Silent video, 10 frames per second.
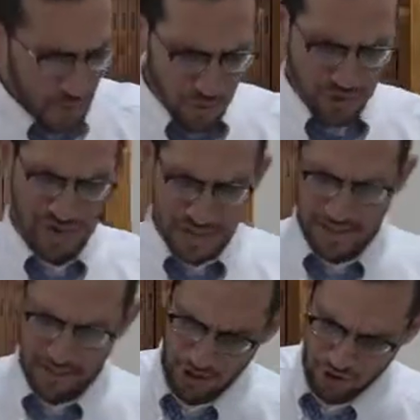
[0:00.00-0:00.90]
which is the
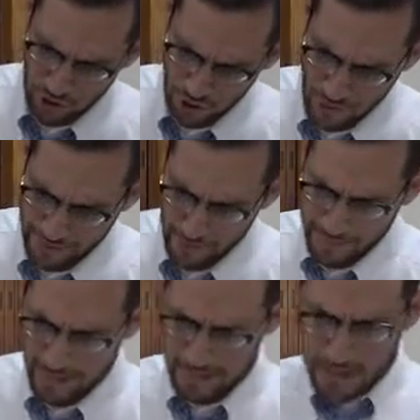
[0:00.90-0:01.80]
Siman in Shulchan Aruch
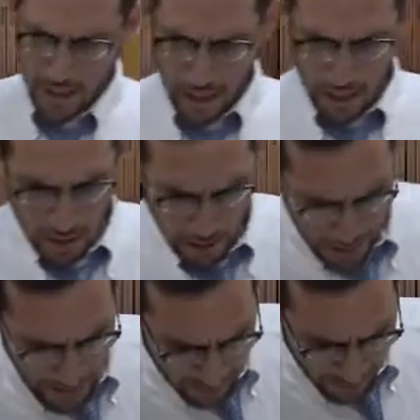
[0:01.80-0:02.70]
about
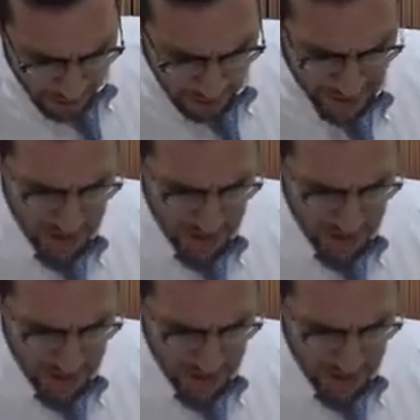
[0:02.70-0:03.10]
hadlakas